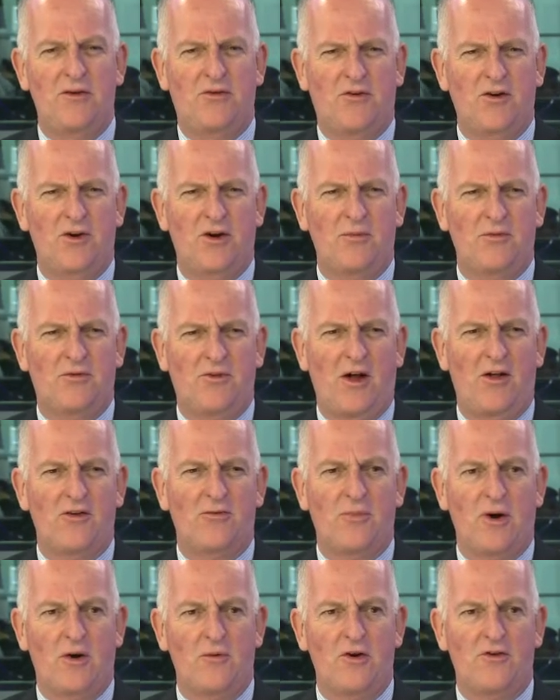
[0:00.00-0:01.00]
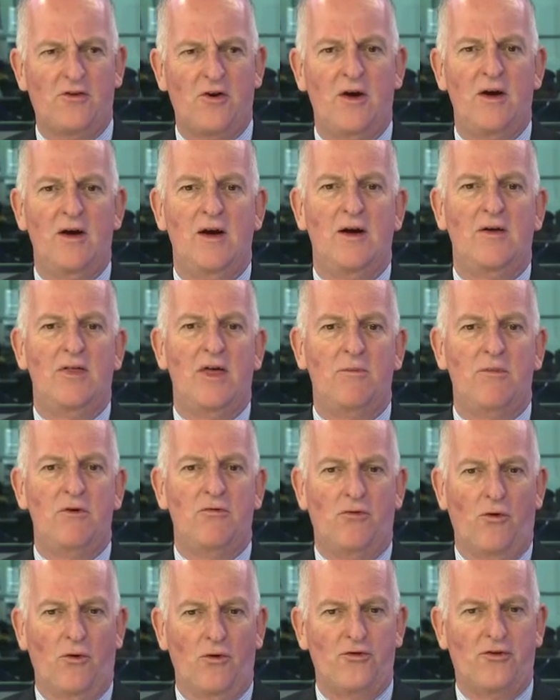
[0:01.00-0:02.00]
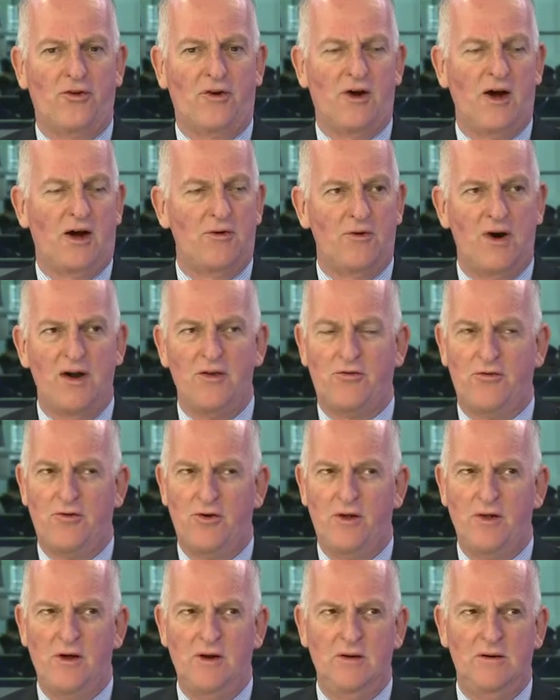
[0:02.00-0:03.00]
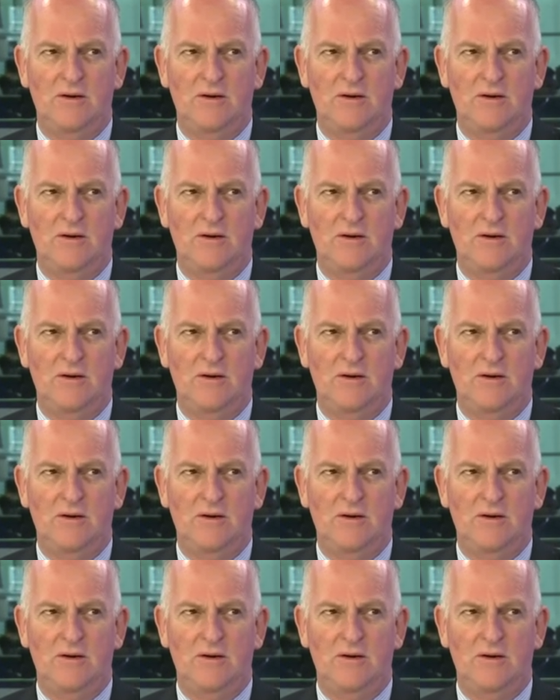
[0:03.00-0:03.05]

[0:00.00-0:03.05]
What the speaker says: circumstance by which they'd be forced to cut rates further?